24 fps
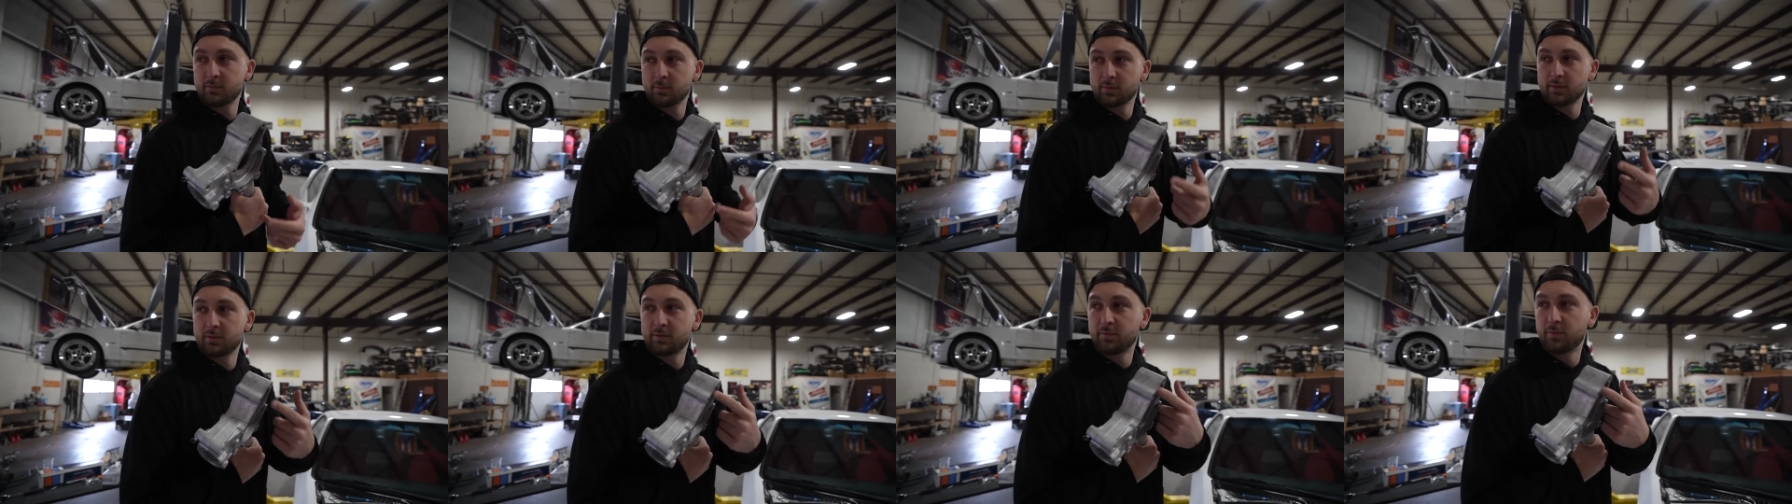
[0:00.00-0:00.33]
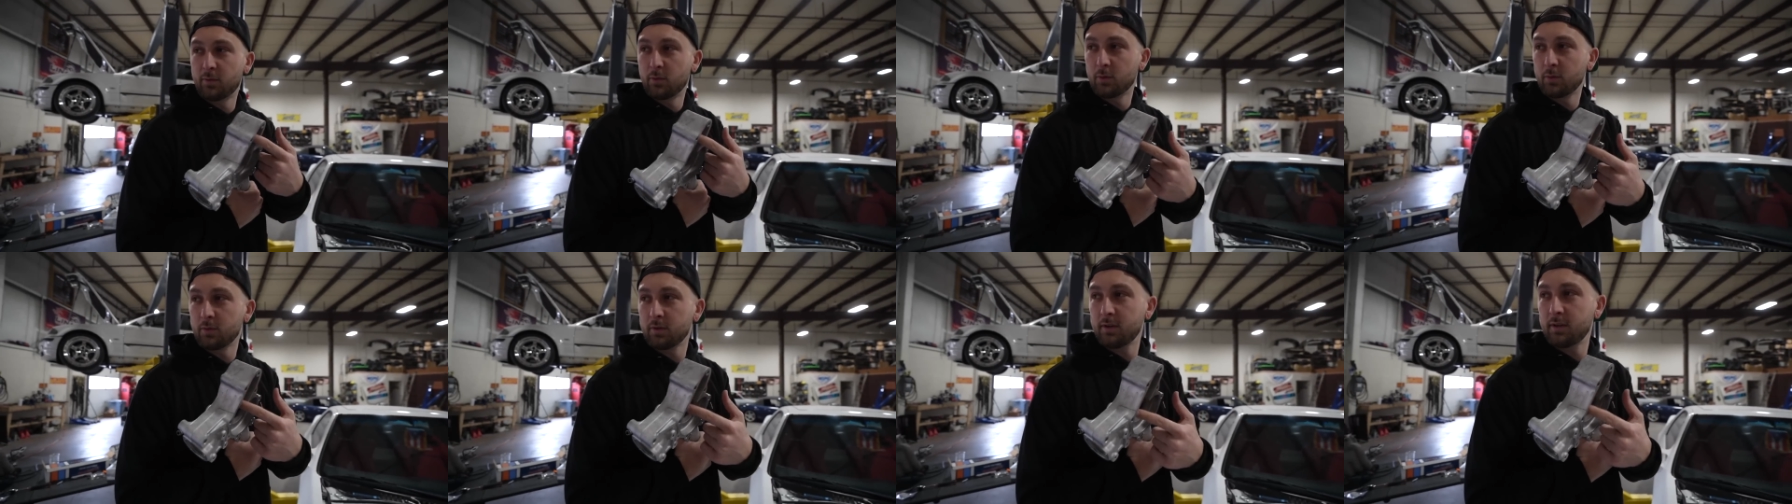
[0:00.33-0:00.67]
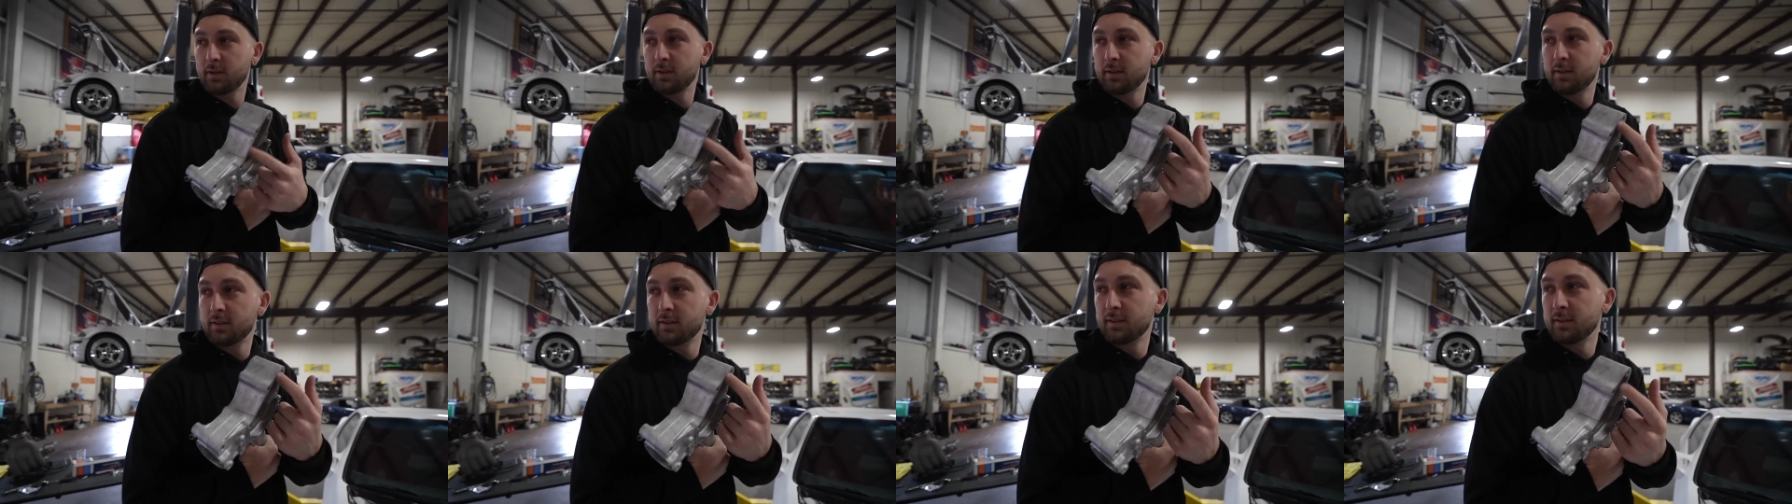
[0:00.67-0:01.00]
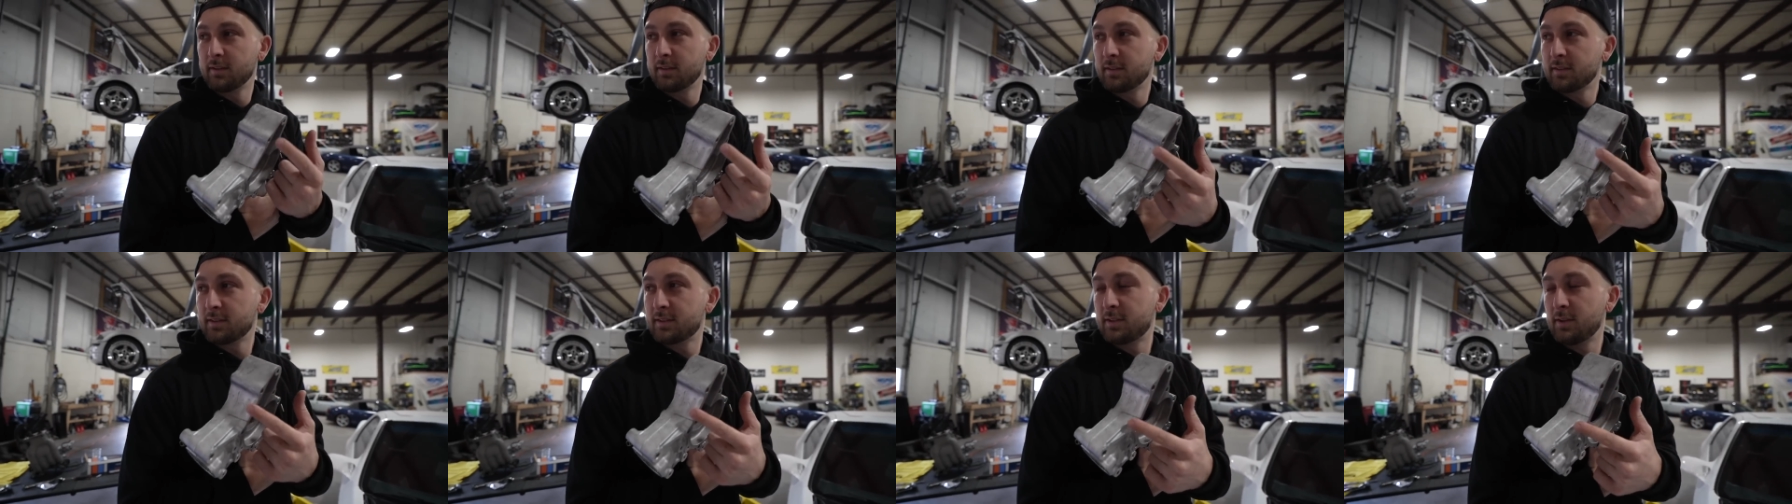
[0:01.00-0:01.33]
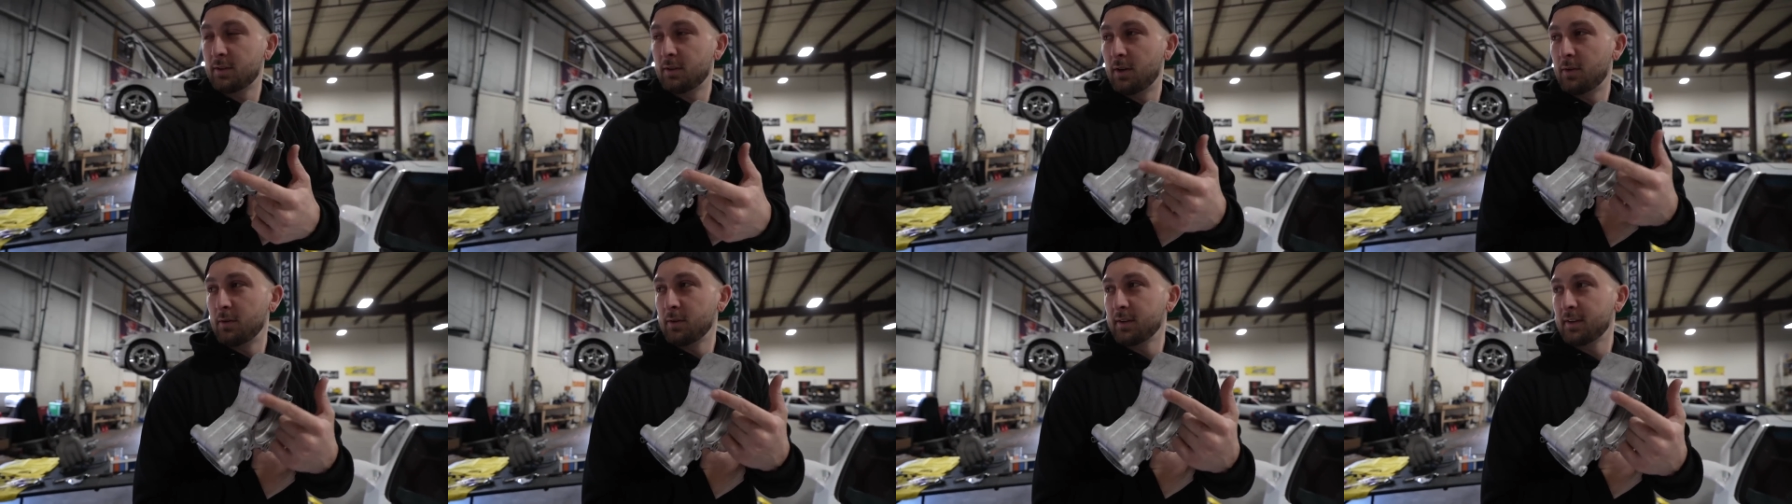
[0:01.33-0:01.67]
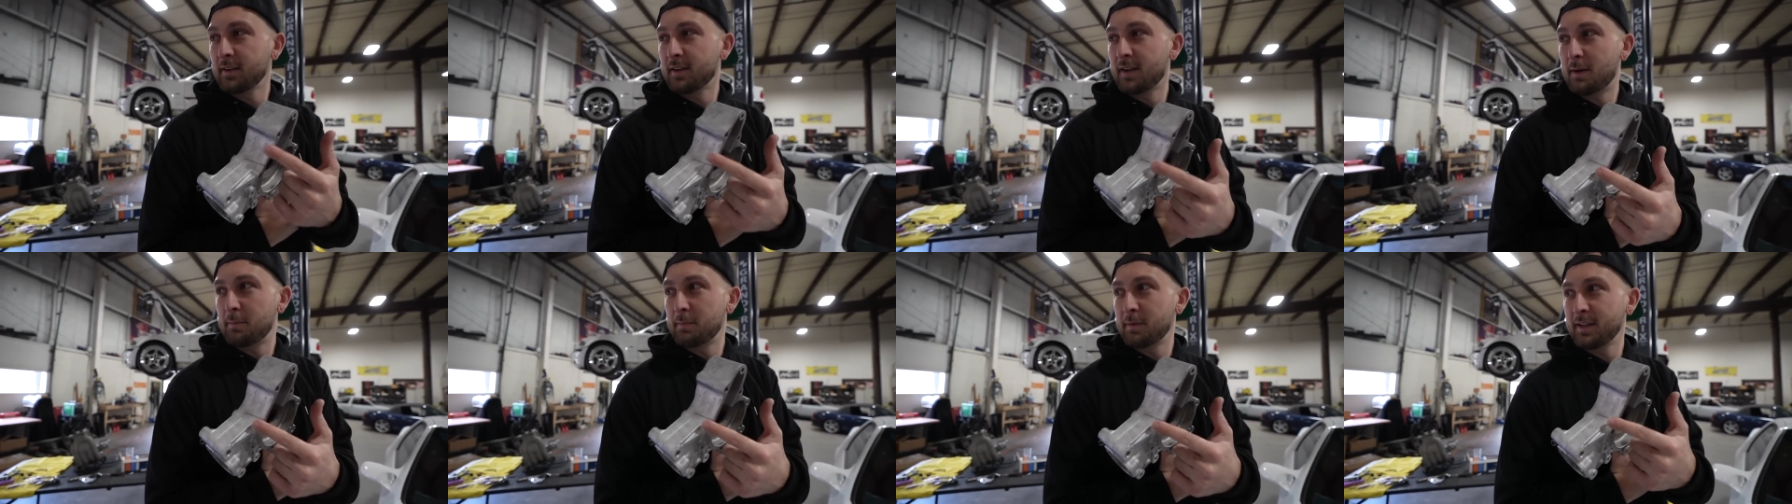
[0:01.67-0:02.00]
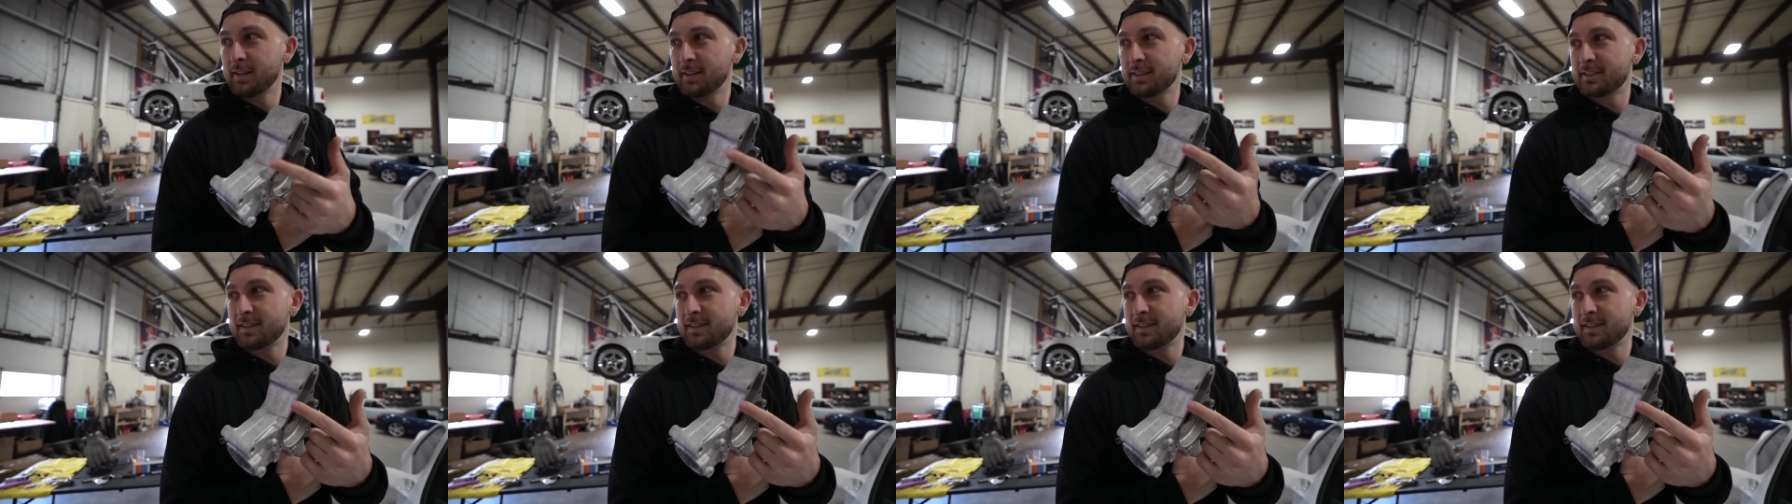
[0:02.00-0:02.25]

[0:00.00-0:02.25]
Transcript: was Ford still owning the company at the